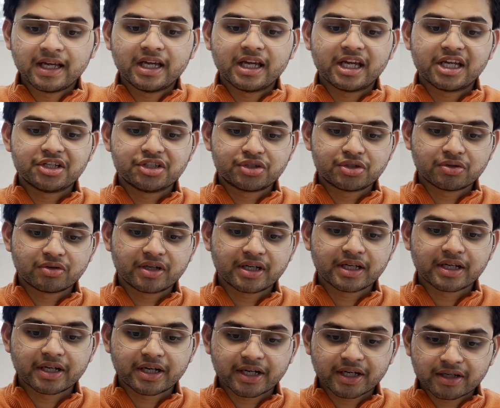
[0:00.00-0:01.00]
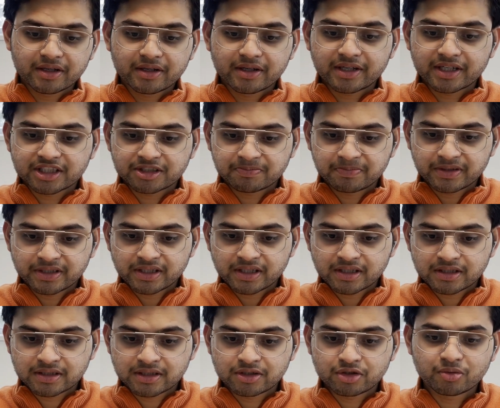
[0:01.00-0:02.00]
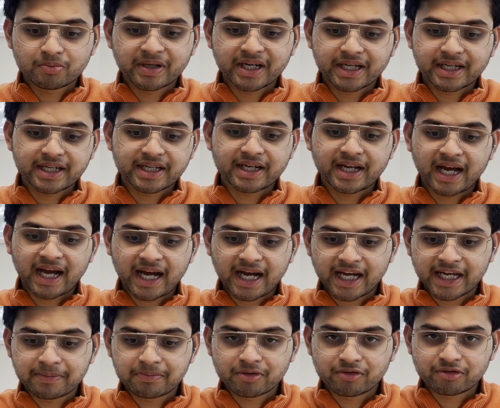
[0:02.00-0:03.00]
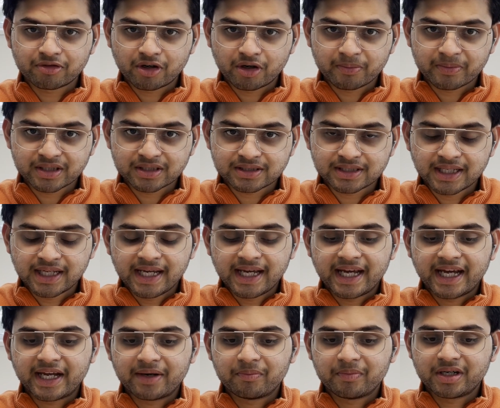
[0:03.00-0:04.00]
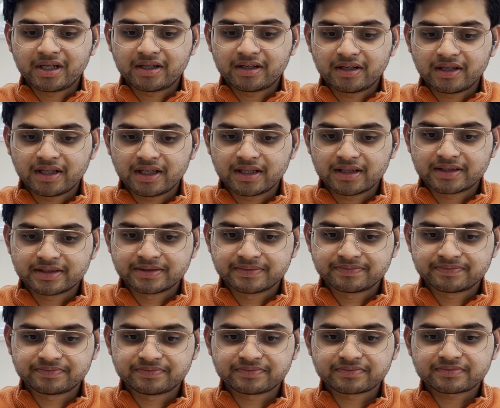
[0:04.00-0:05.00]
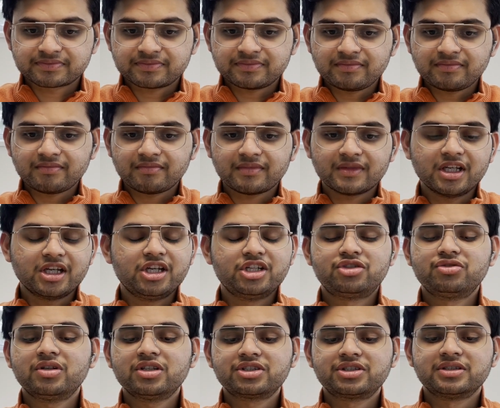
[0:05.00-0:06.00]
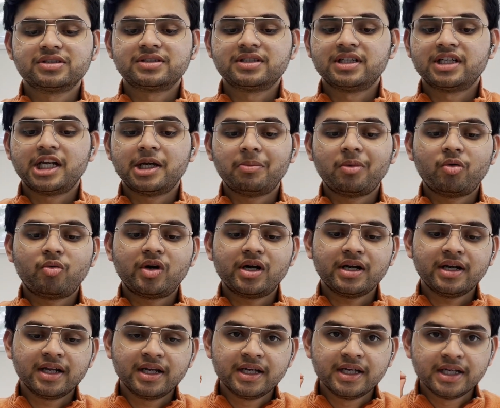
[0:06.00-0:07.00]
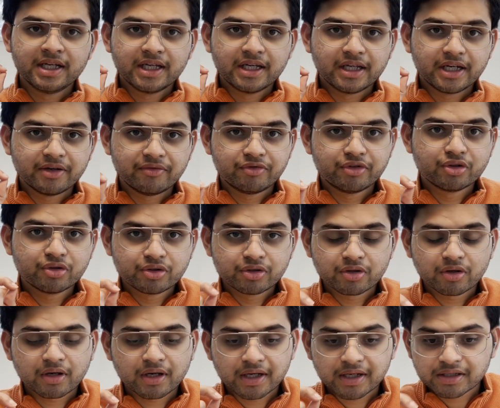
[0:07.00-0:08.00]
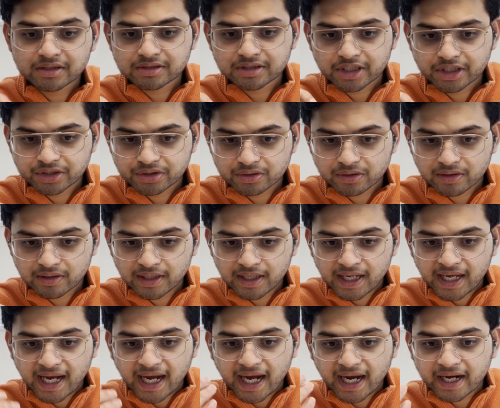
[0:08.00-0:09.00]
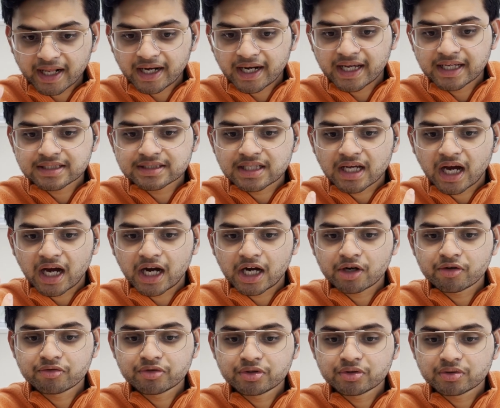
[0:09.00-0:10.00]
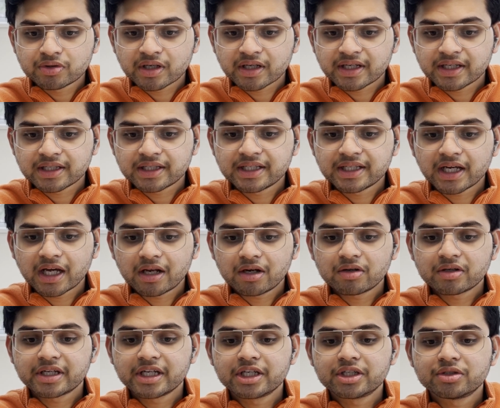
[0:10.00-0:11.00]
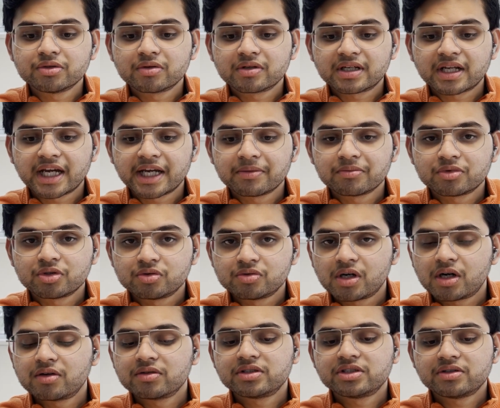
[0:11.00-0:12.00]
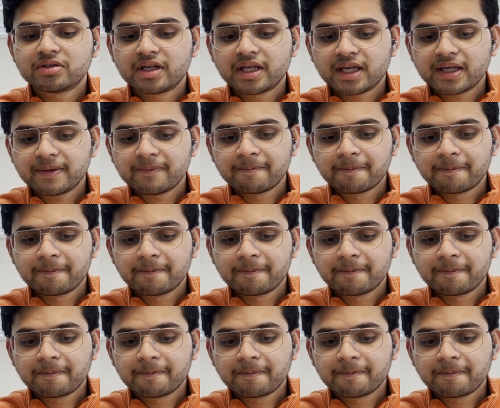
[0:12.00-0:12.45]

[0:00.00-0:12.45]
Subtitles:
ensuring regular rest periods to maintain high performance and mental health. Instructions. Number 1, review your current schedule. Analyze how you currently allocate your time throughout your day.